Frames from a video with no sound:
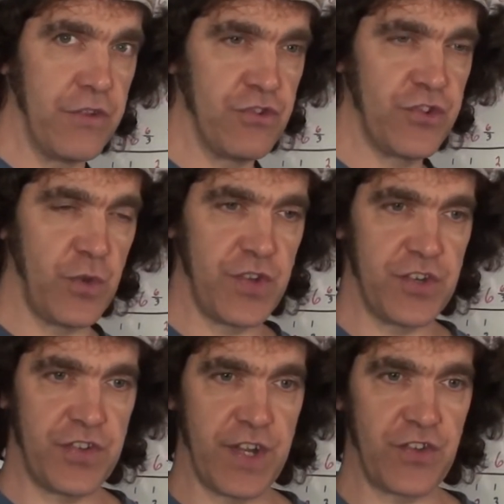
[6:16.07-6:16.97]
There is no
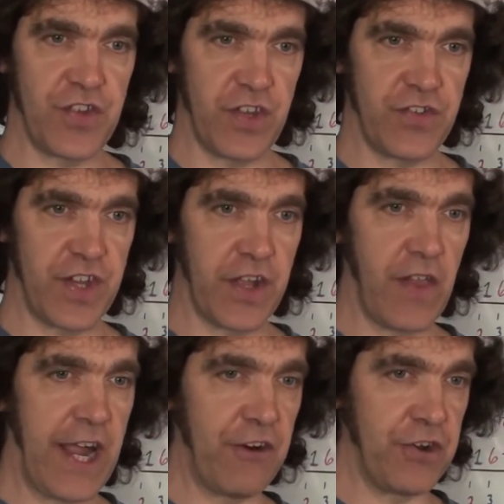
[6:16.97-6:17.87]
such thing as
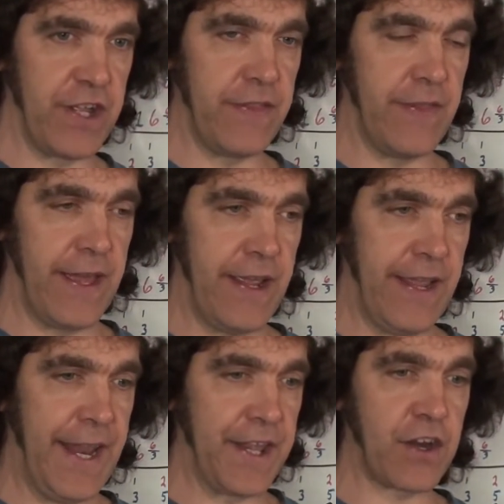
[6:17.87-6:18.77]
singularity that
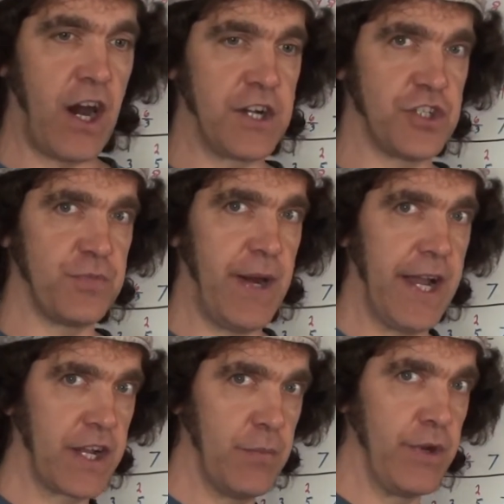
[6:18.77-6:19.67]
any conscious
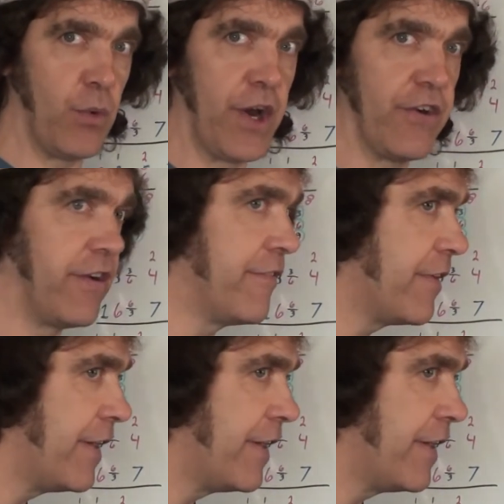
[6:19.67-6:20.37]
mind can be aware of.